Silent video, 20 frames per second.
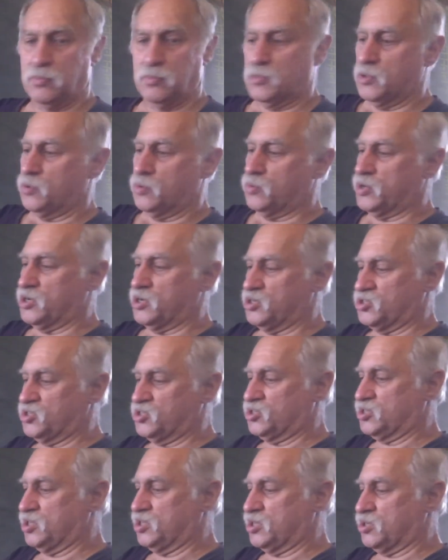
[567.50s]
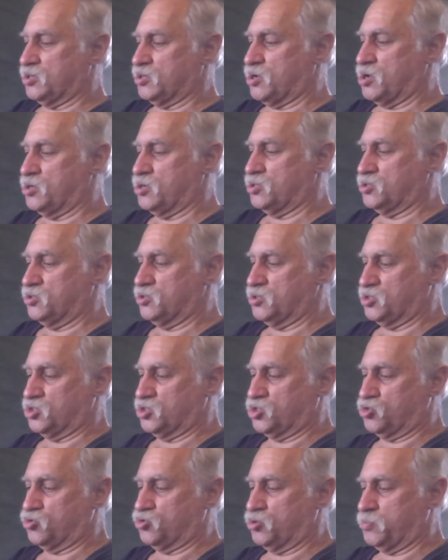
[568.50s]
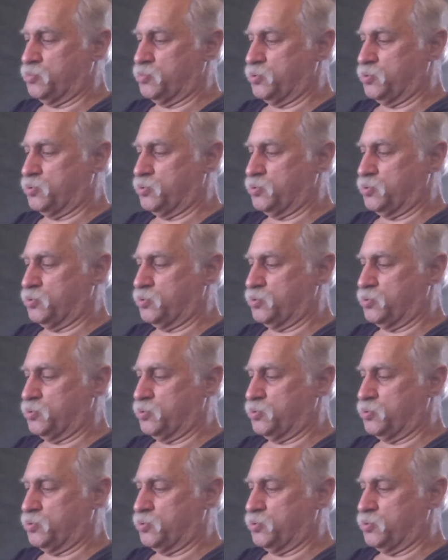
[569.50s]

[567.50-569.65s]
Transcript: going to stick it onto the strip,